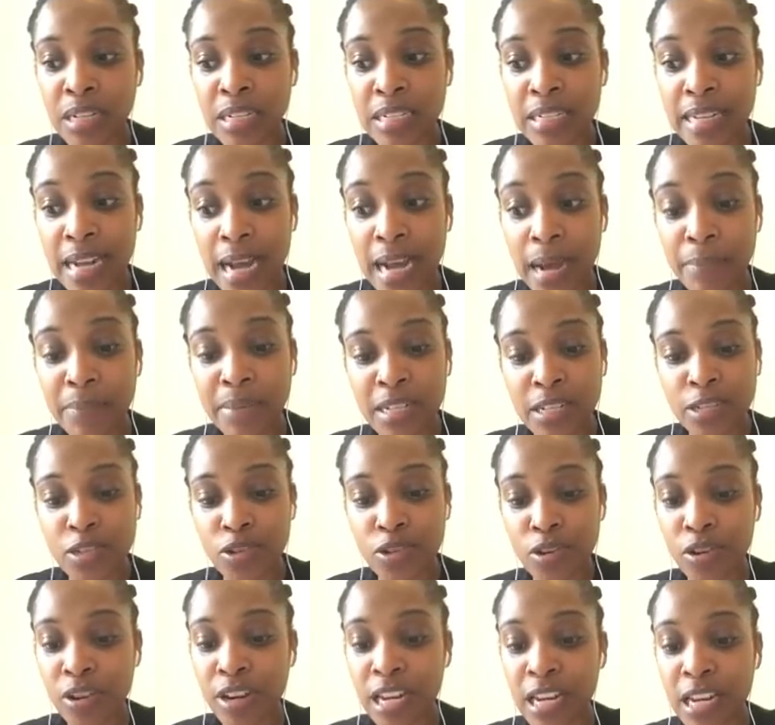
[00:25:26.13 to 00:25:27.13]
damage
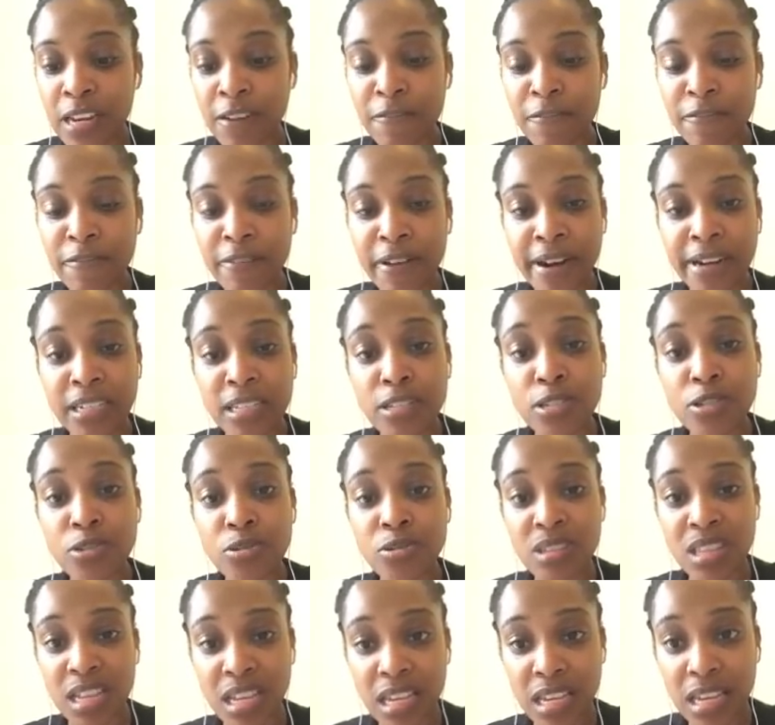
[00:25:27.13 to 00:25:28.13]
or infarcts
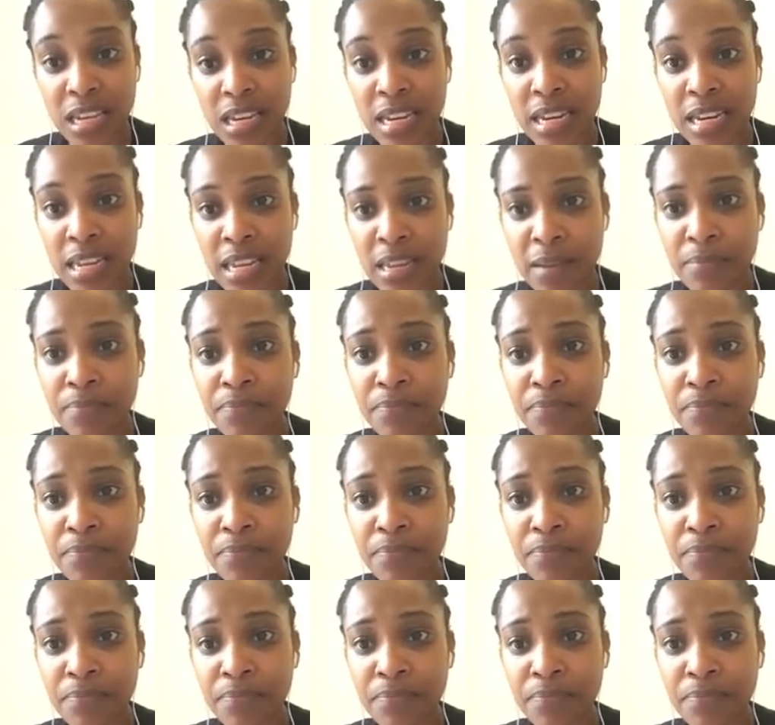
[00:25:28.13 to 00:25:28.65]
to the kidney.